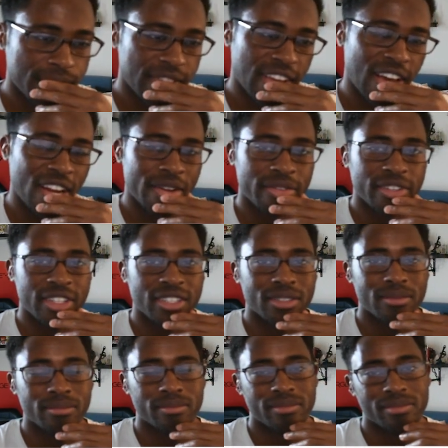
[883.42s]
Kind of a
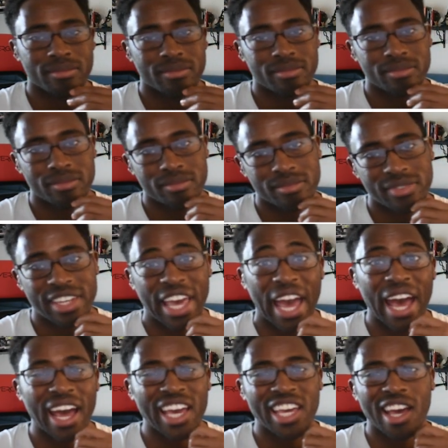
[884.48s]

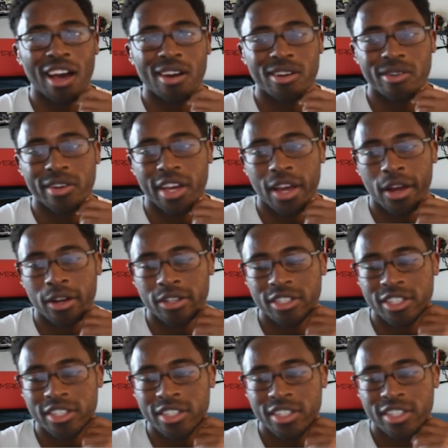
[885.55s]
gag Yonko
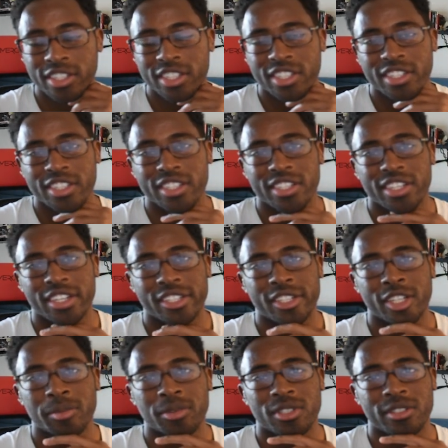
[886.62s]
character. In
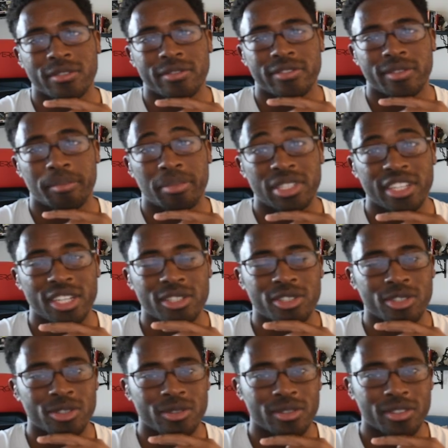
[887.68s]
terms of
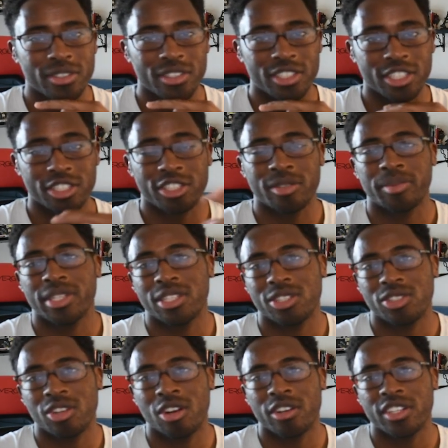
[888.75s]
potential, she should be the
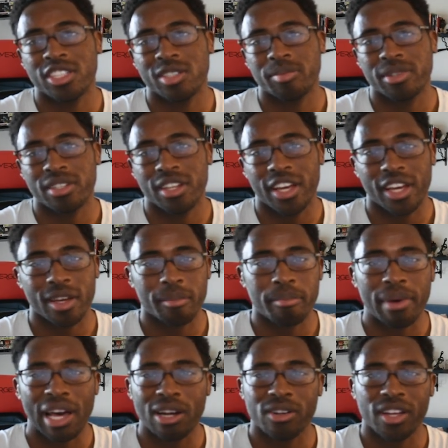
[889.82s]
strongest, but like
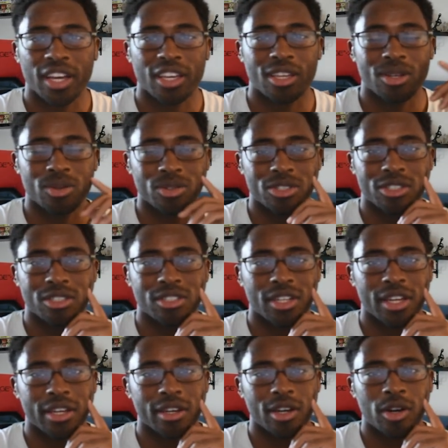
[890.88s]
battle IQ is just
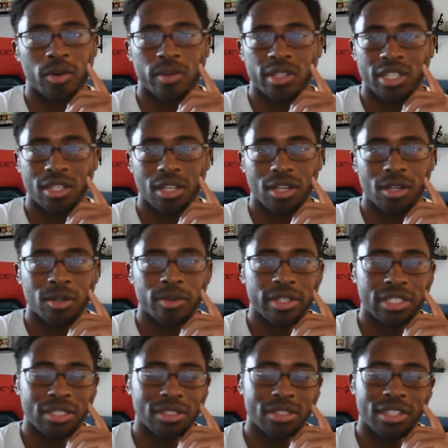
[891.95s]
like OD low,
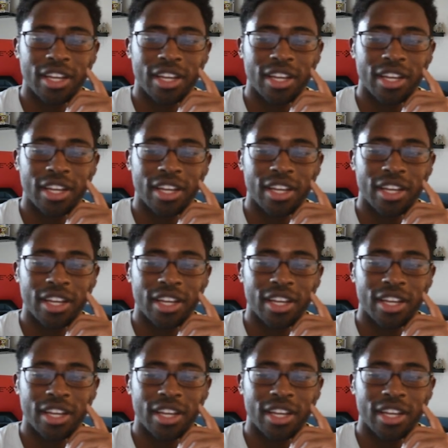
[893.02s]
and